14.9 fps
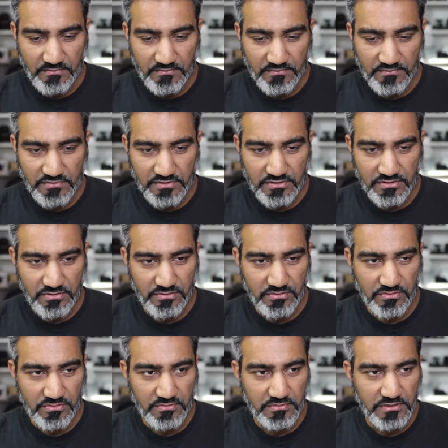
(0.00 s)

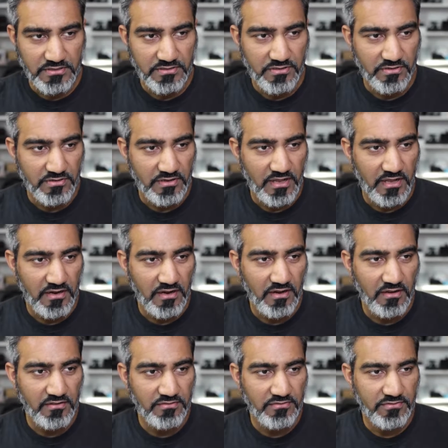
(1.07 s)
so let me turn that
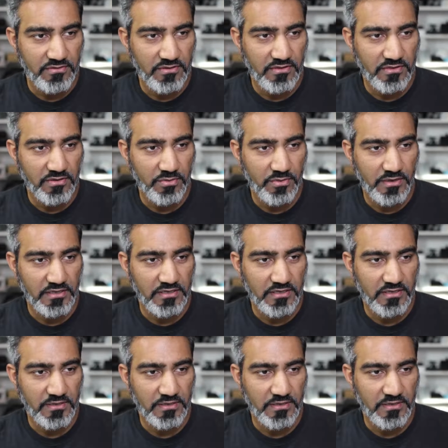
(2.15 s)
off real quick.